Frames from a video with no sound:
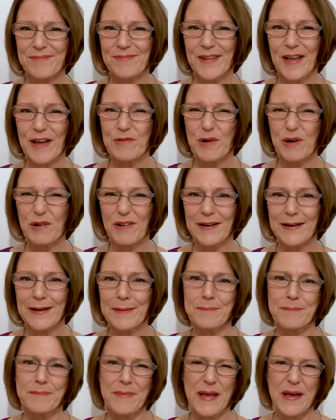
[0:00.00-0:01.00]
If we're
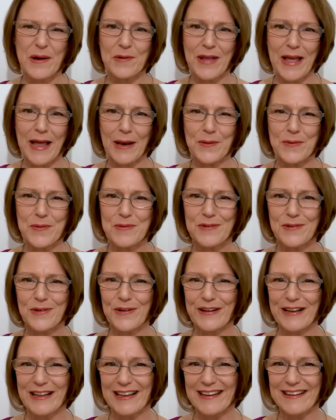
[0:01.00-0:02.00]
running pale yellow or
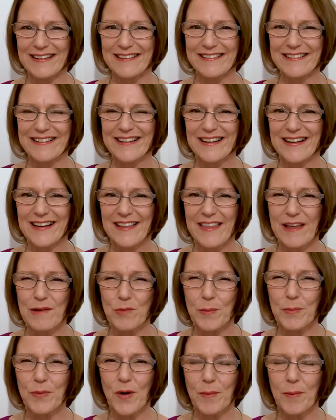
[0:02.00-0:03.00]
clear, then
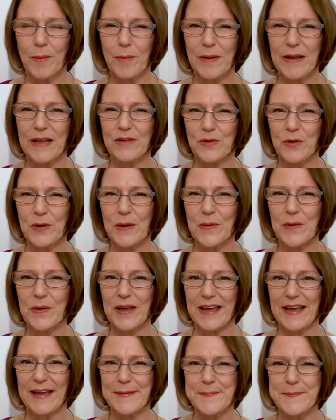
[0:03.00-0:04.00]
we're probably doing
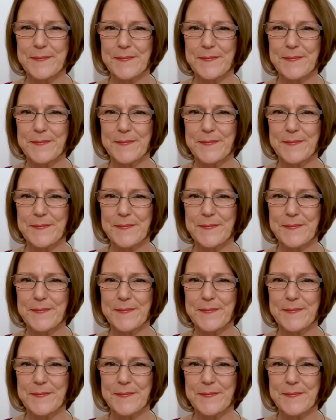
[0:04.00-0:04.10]
okay.